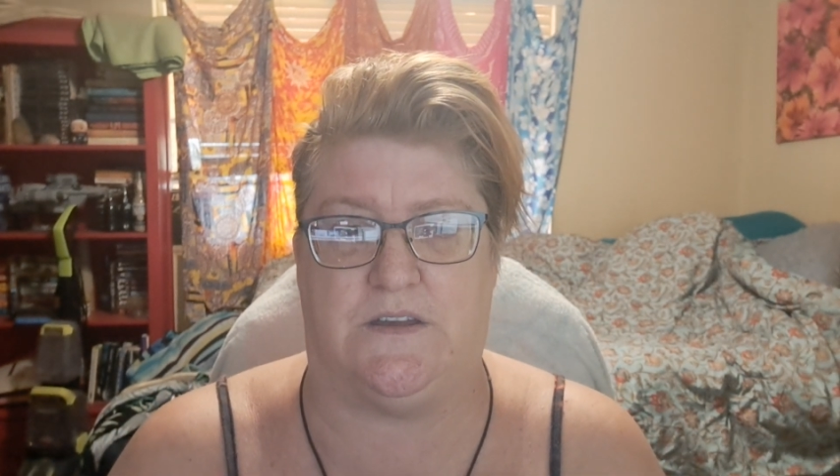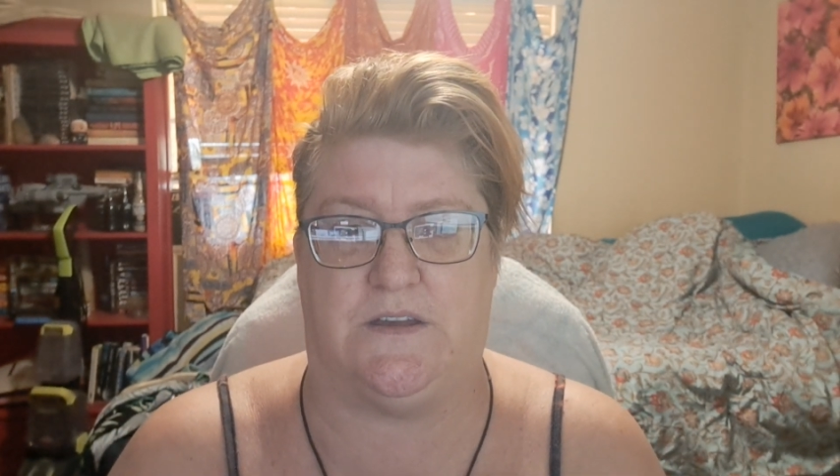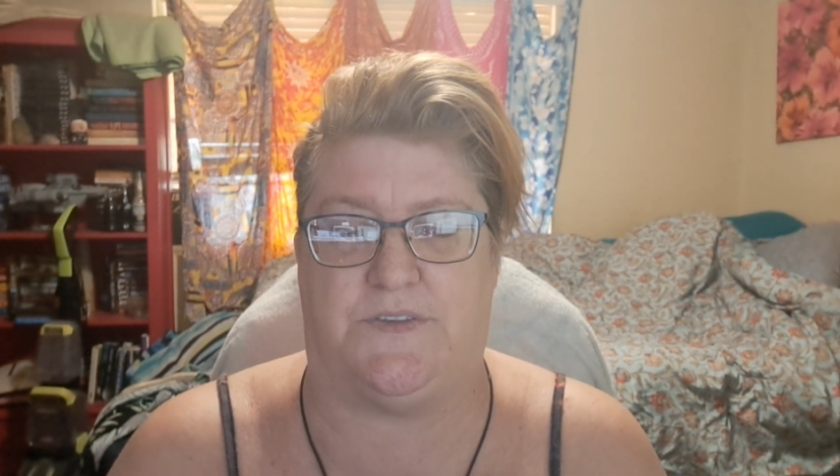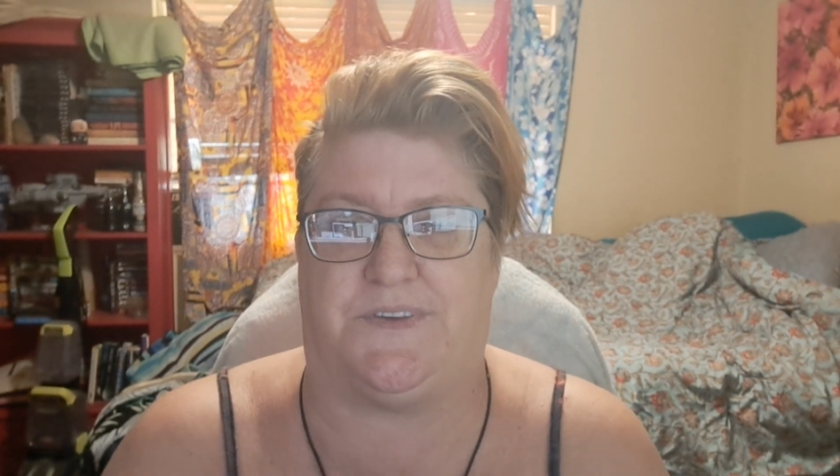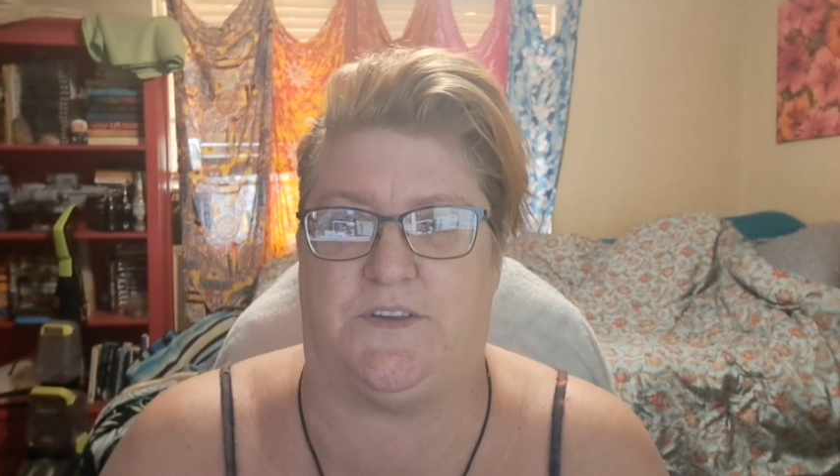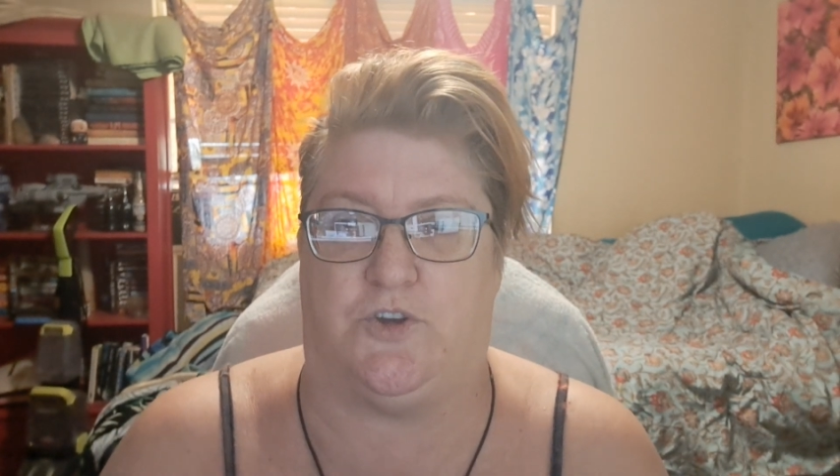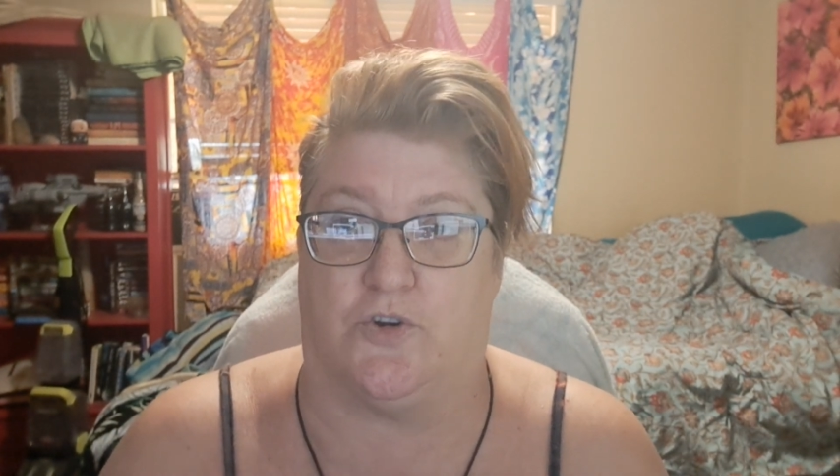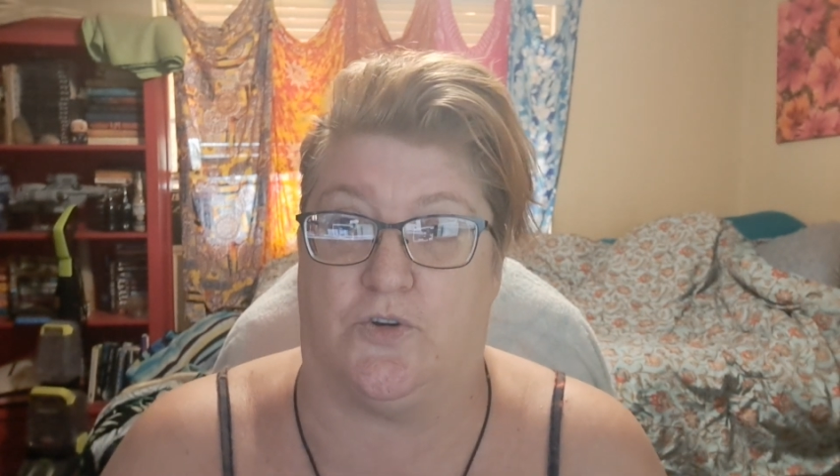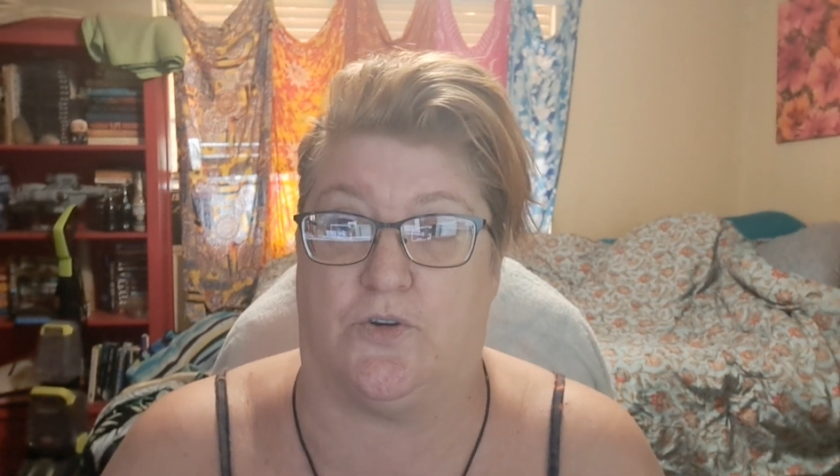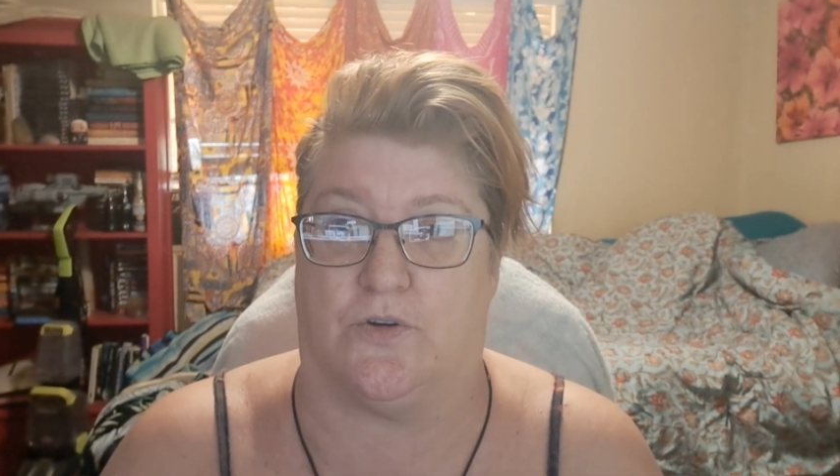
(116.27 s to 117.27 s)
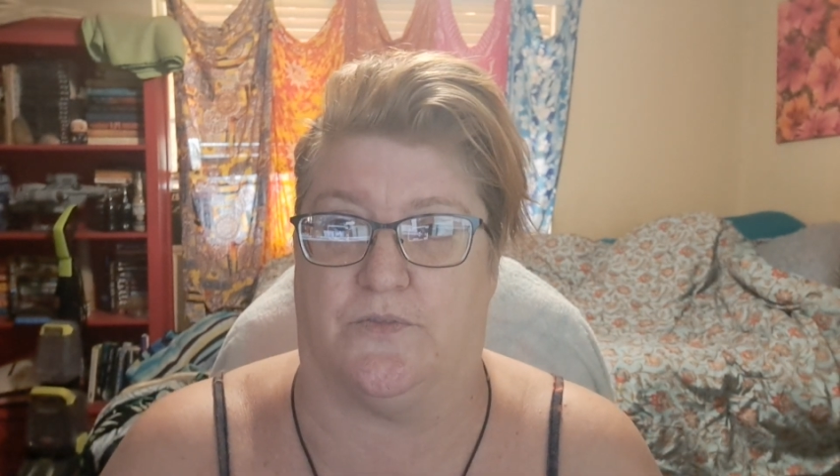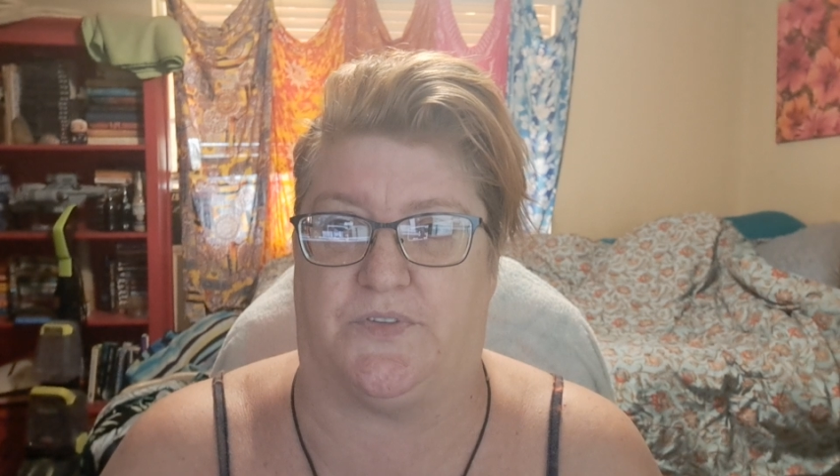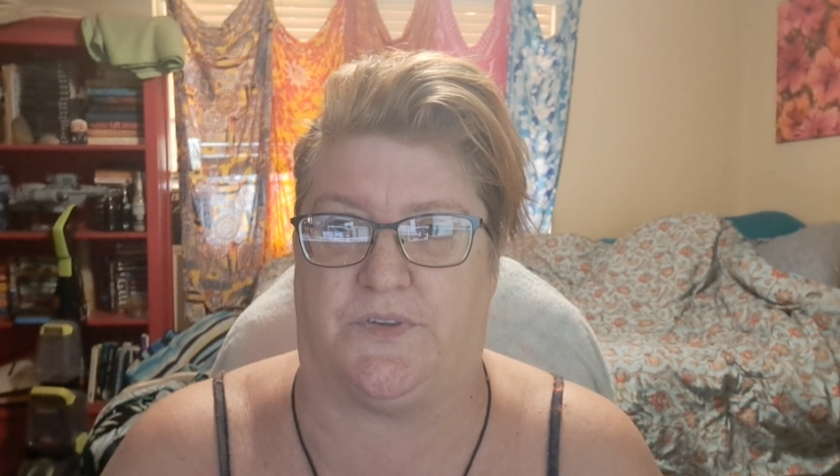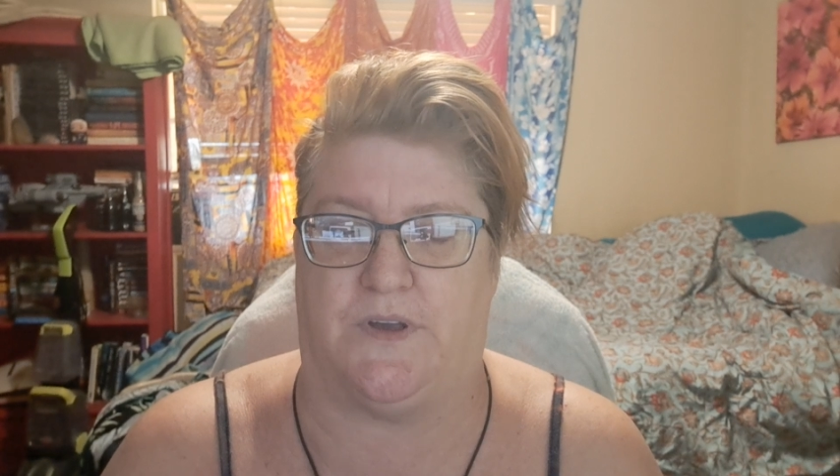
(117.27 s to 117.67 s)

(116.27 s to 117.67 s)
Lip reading: it's your nerves,